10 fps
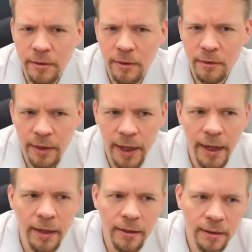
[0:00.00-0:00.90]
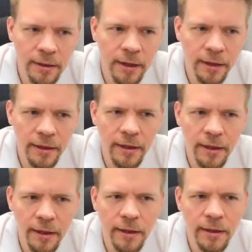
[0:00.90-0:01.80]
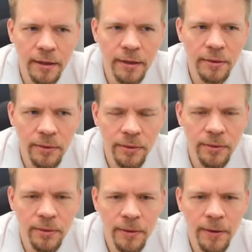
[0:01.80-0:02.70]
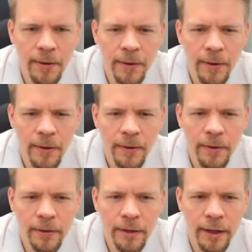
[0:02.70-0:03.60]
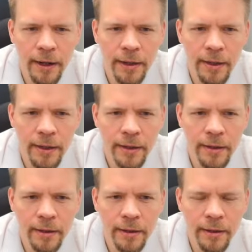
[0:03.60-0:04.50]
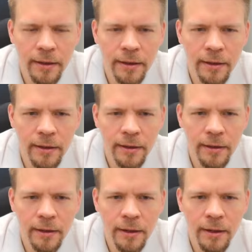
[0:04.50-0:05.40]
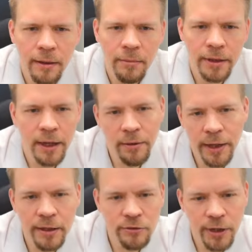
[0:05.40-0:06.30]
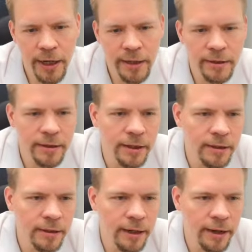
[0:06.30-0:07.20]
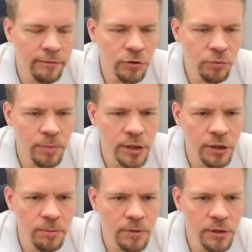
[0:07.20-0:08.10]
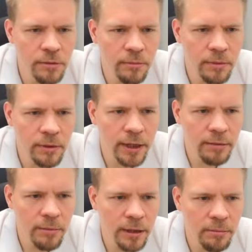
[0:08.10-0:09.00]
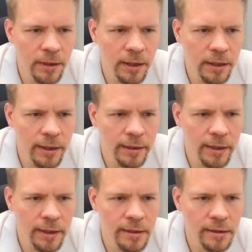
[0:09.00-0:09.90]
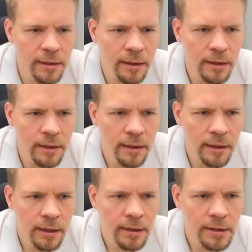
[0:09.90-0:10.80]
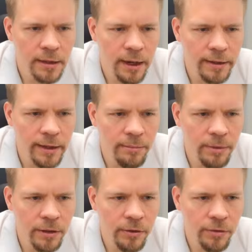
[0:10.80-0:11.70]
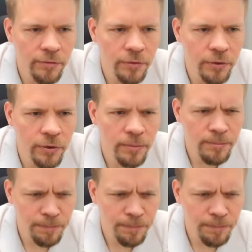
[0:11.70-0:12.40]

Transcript: Okay, I think he knew the idea. But now I can trade, and I have two bishops. That might be at least slightly better for